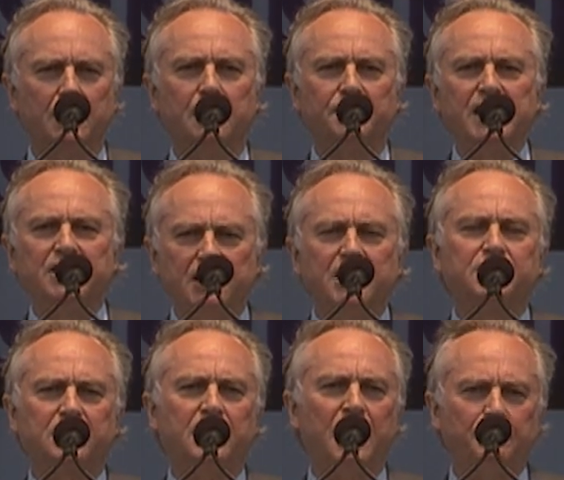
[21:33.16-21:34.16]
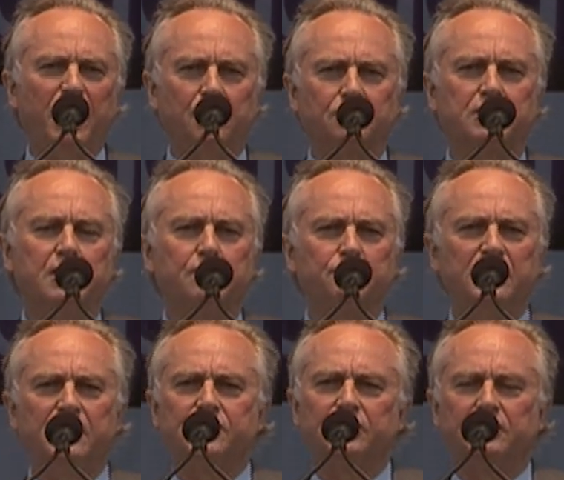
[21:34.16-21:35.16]
They need to come out.
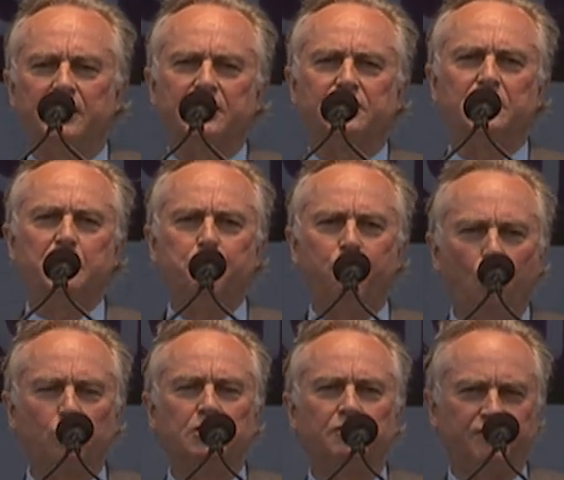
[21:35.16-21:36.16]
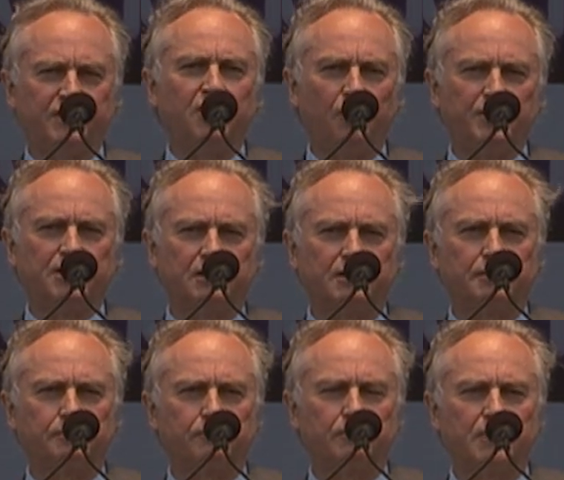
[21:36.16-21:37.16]
Religion is an important
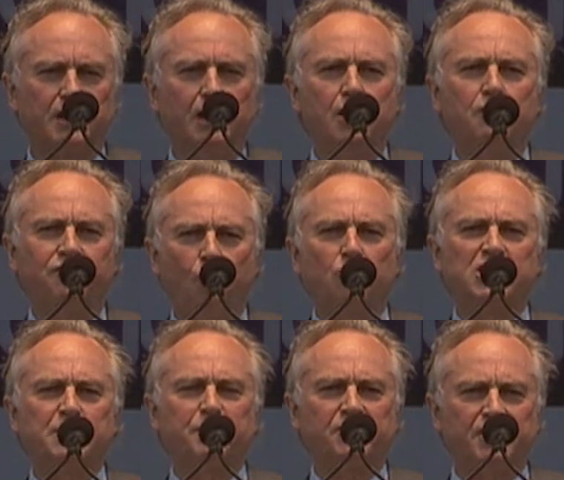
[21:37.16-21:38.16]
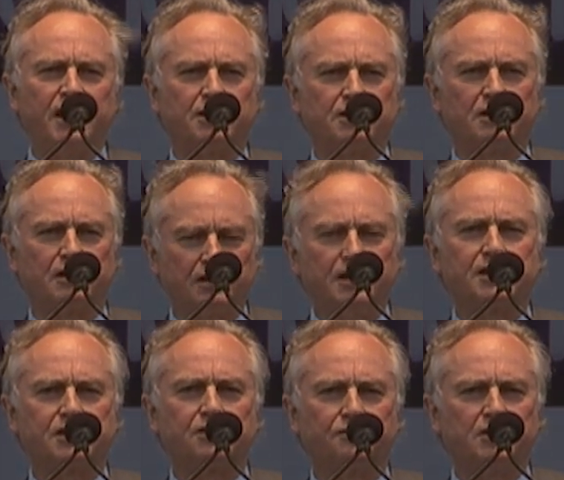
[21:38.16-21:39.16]
phenomenon. 40% at
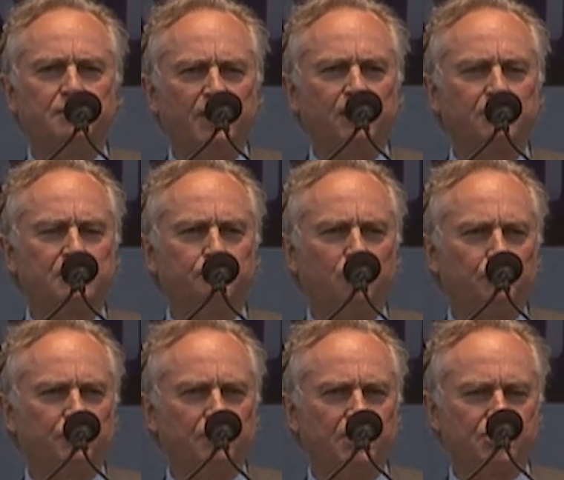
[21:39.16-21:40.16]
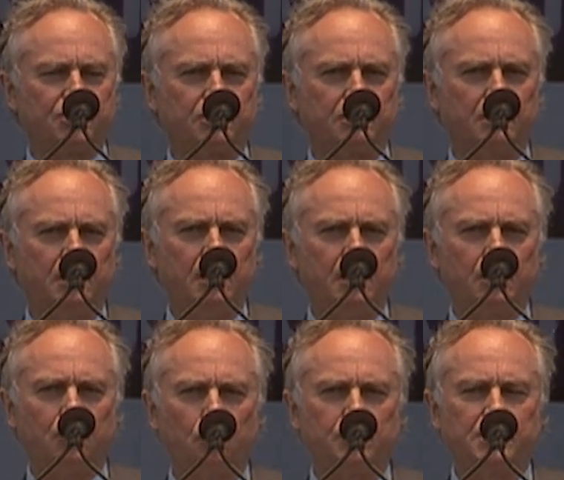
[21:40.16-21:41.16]
least of the American population,
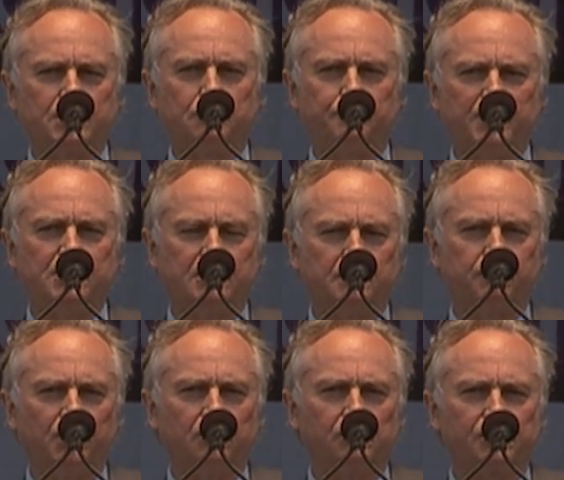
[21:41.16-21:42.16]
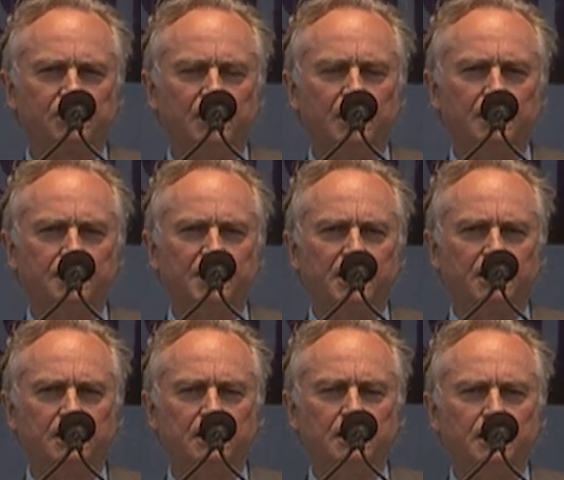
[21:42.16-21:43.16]
according to opinion polls,
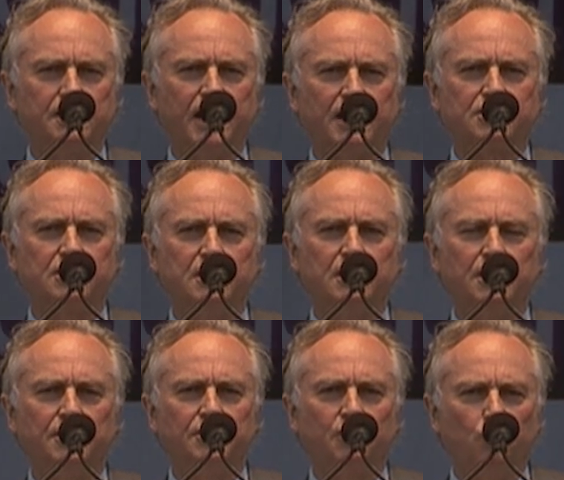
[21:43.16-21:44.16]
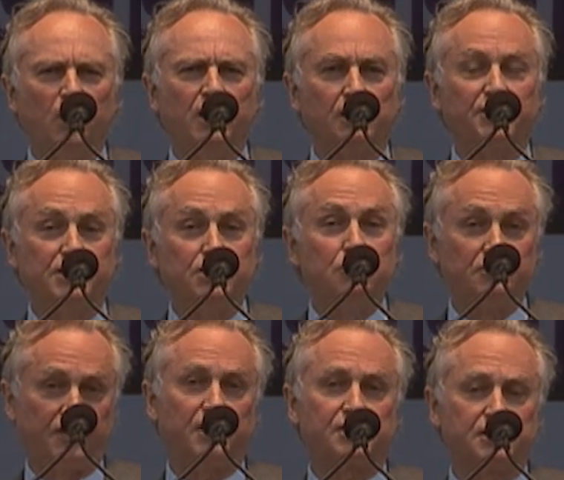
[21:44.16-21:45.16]
think that the world, the
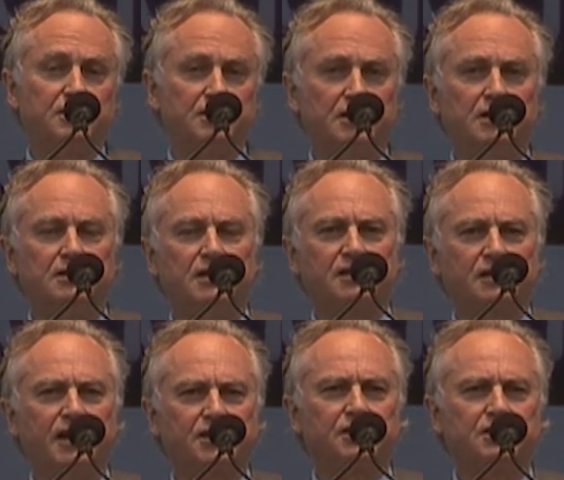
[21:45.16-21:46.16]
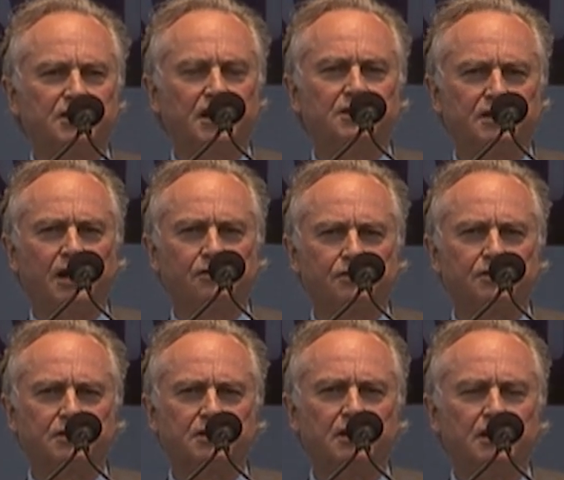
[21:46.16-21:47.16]
universe indeed, is less than
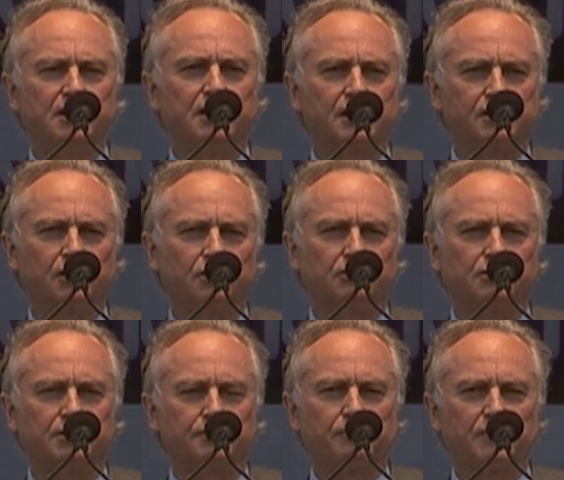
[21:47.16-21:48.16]
10,000 years old.